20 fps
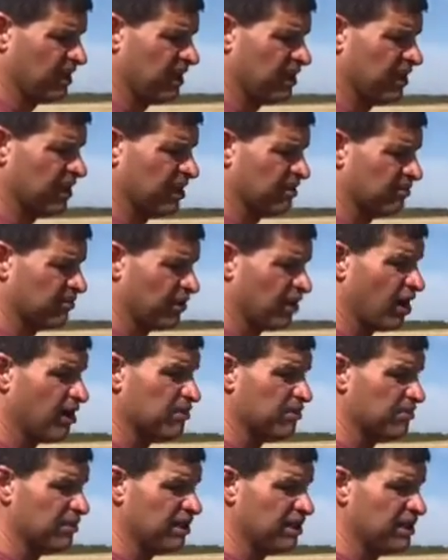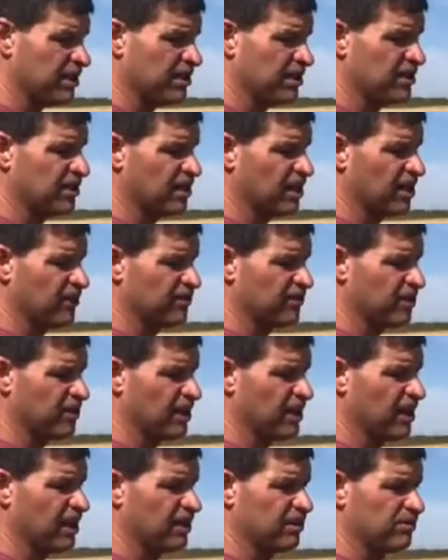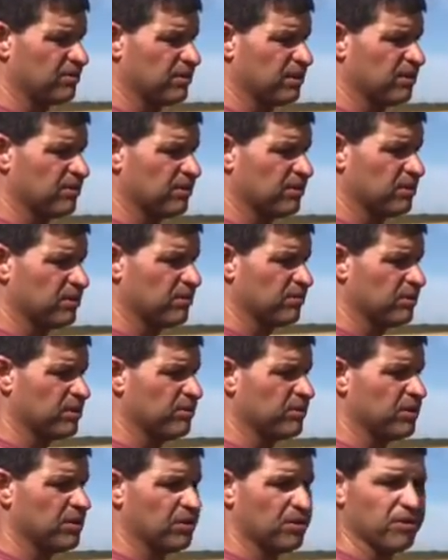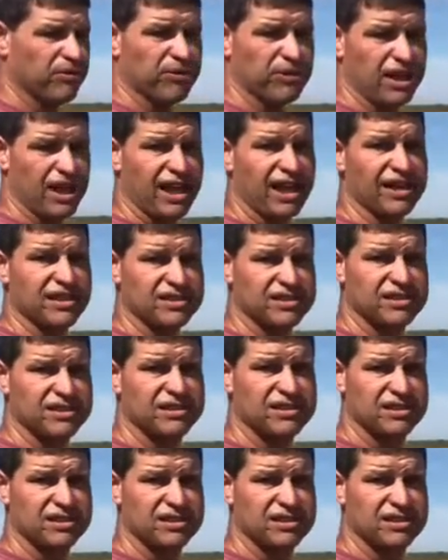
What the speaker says: And then probably the year after that, we would go to flax.